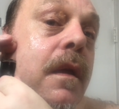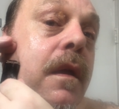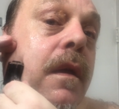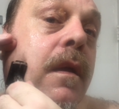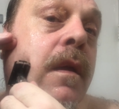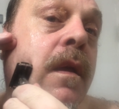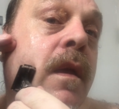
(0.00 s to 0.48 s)

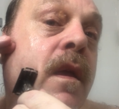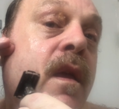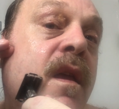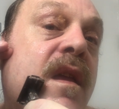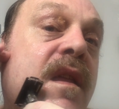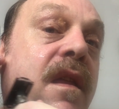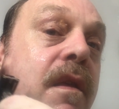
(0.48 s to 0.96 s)
Yeah.
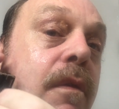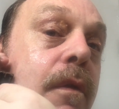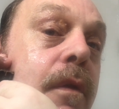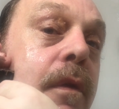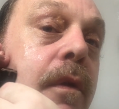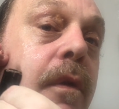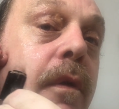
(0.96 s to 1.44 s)
These are
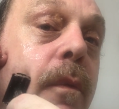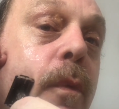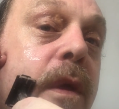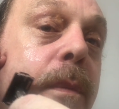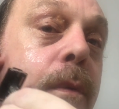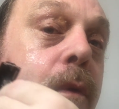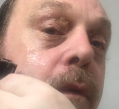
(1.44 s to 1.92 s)
little
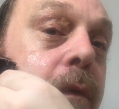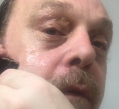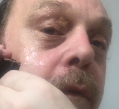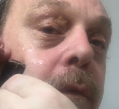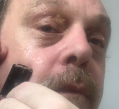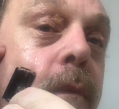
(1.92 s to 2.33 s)
weepers.